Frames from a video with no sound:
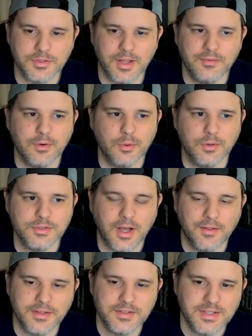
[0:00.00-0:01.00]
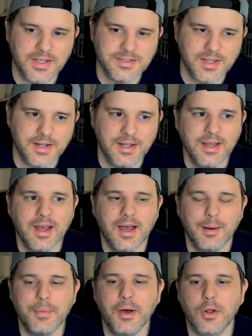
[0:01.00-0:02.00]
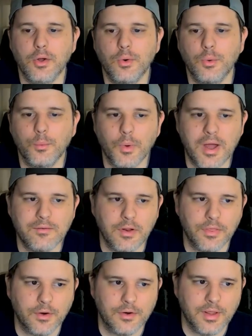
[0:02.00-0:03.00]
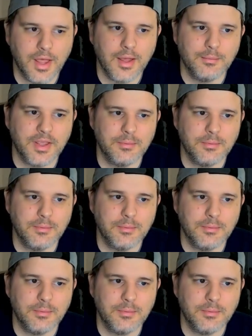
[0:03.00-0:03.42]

11 goals on the season, about a goal every third game.